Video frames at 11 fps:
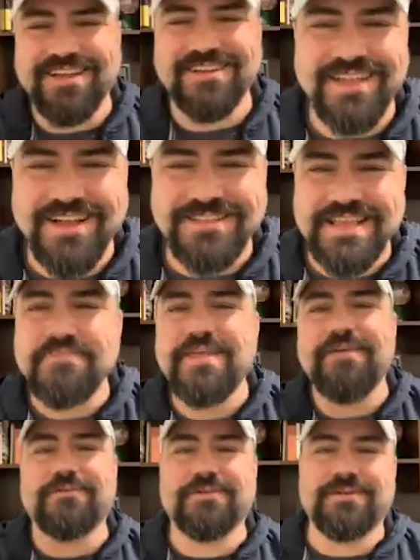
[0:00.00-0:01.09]
I'll save
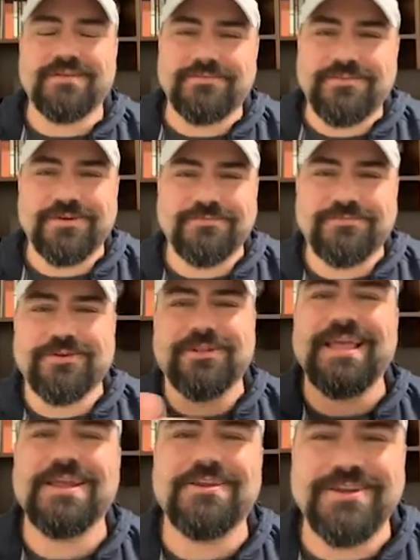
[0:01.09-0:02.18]
that for a
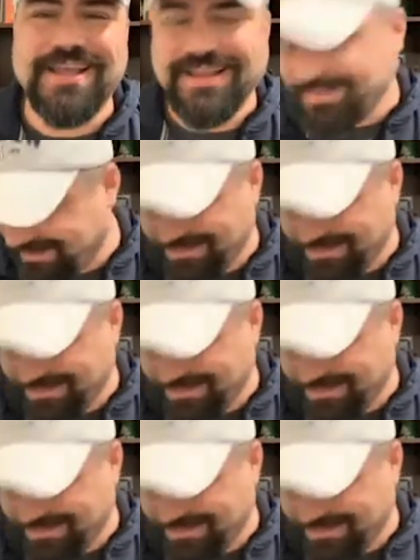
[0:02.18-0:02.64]
later date.